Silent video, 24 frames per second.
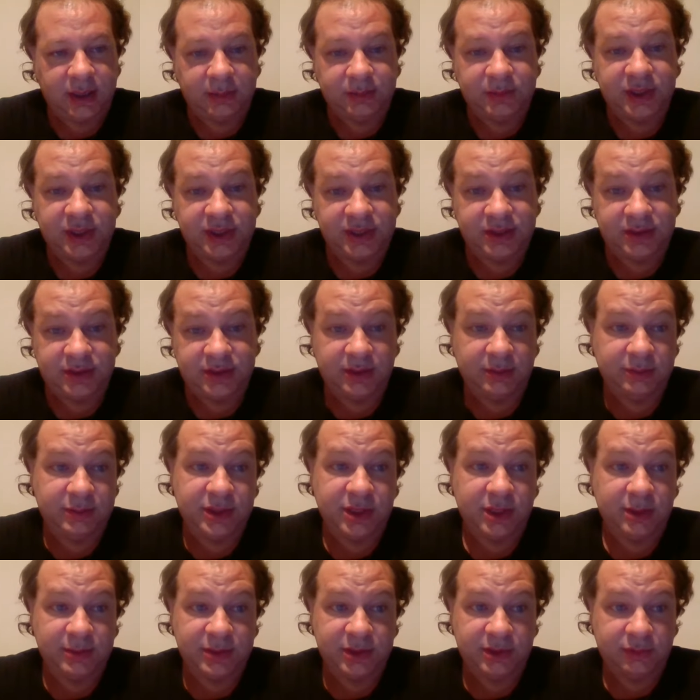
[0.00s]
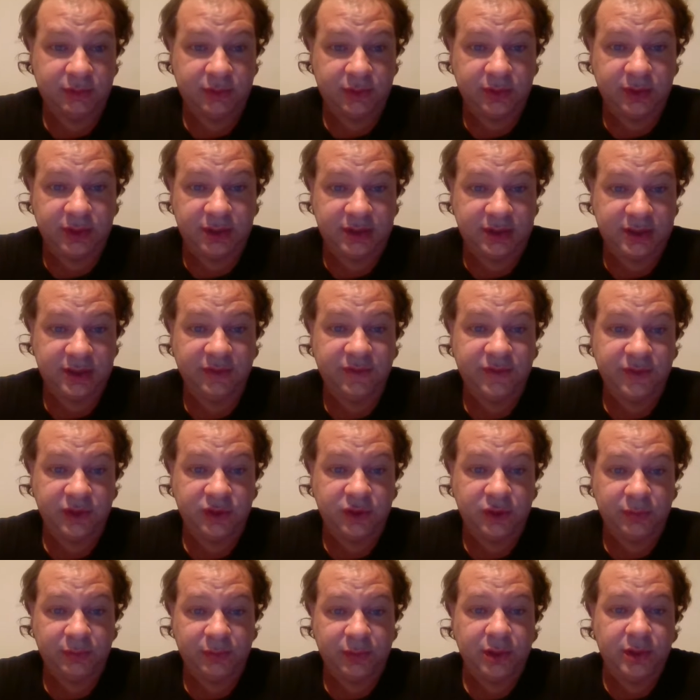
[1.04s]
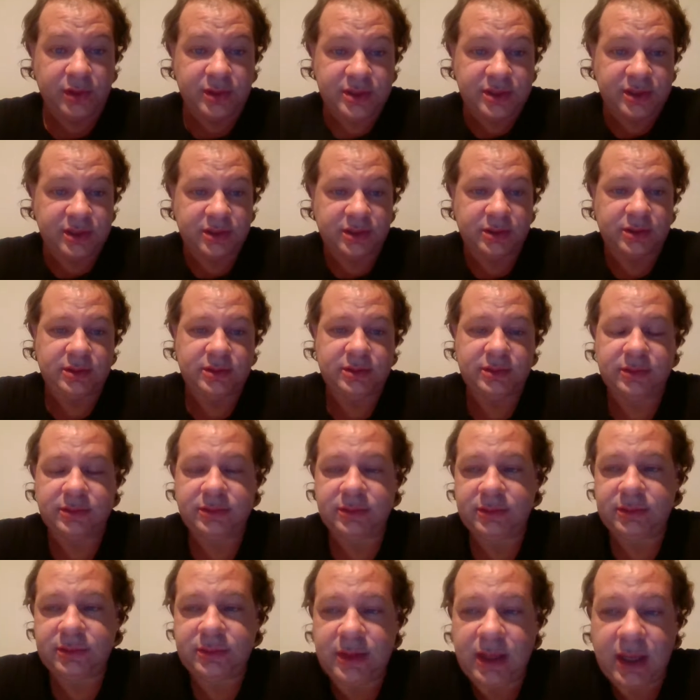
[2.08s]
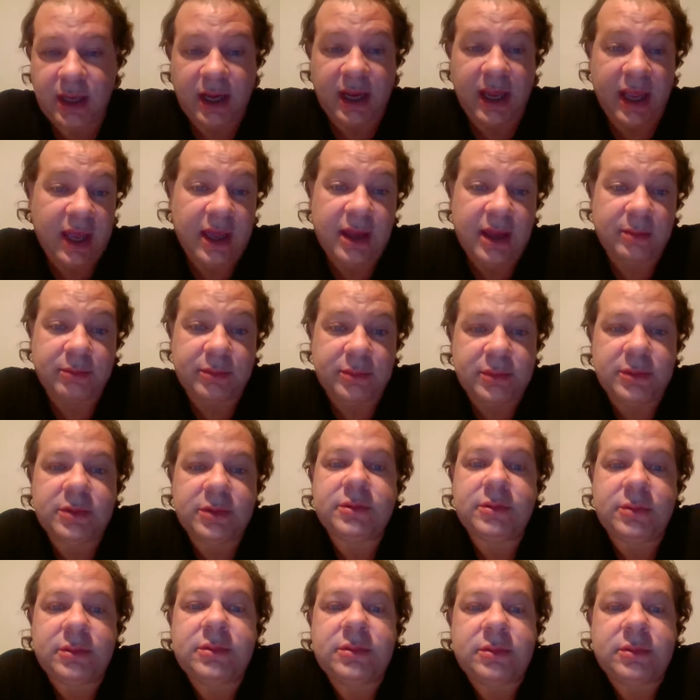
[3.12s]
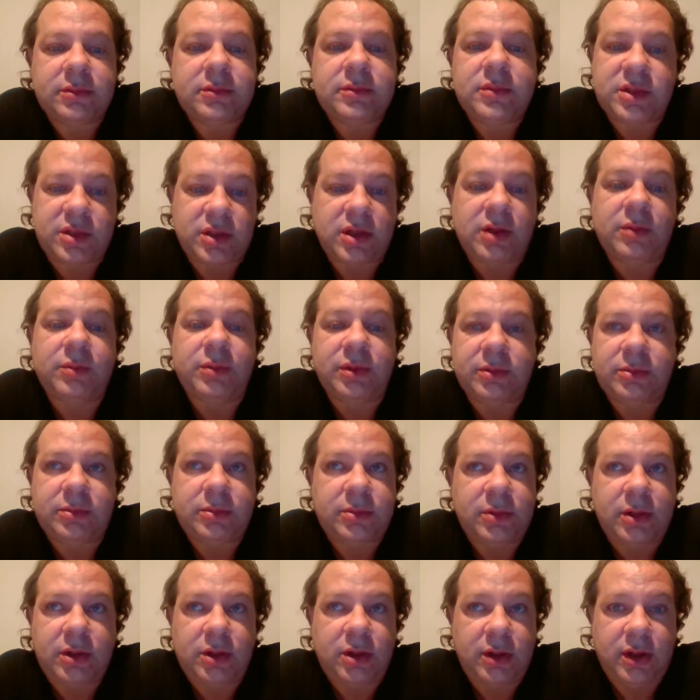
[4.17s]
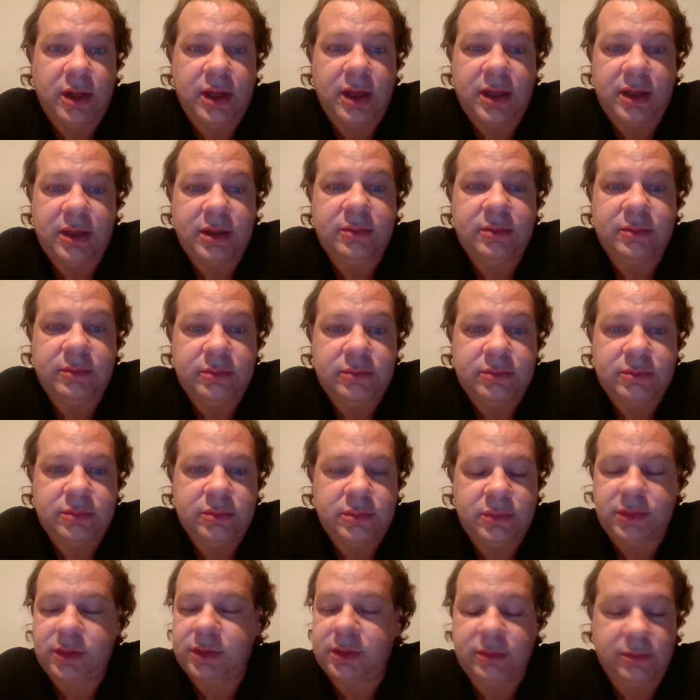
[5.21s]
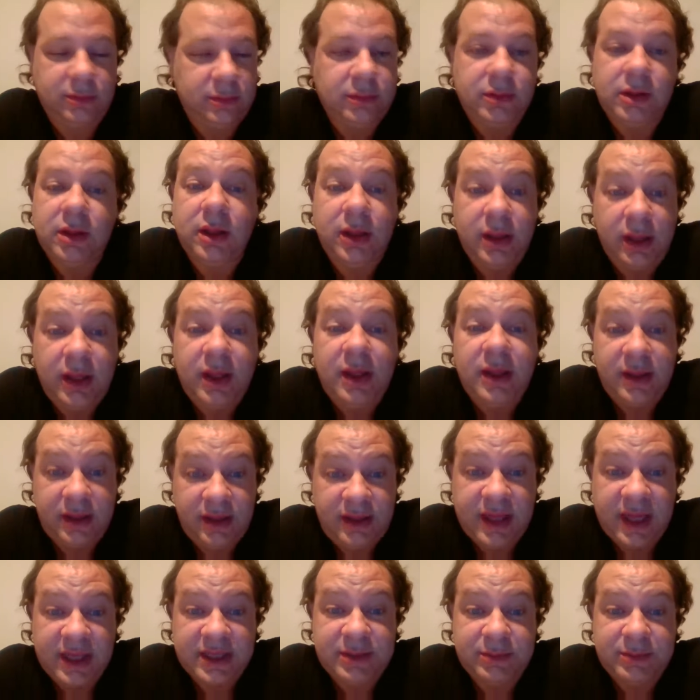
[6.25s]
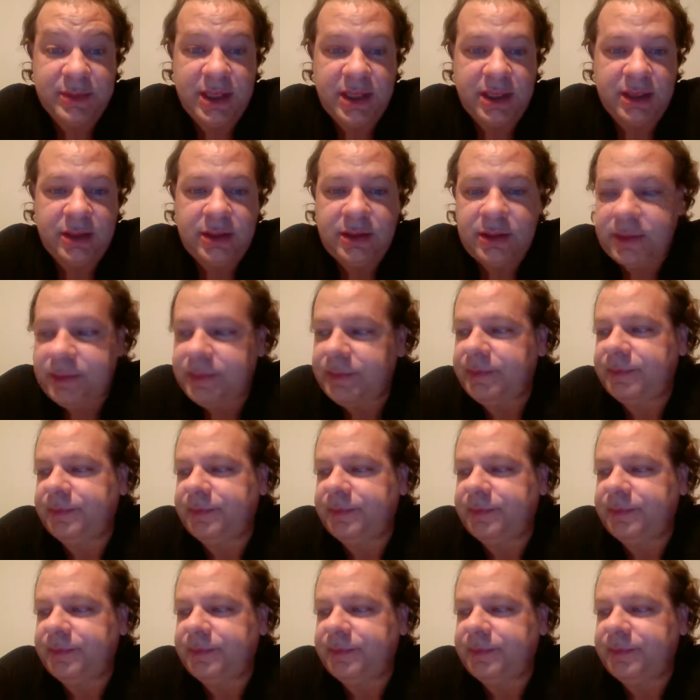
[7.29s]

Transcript: I'm just sometimes a really difficult person, and I am stubborn, hard headed. That's me.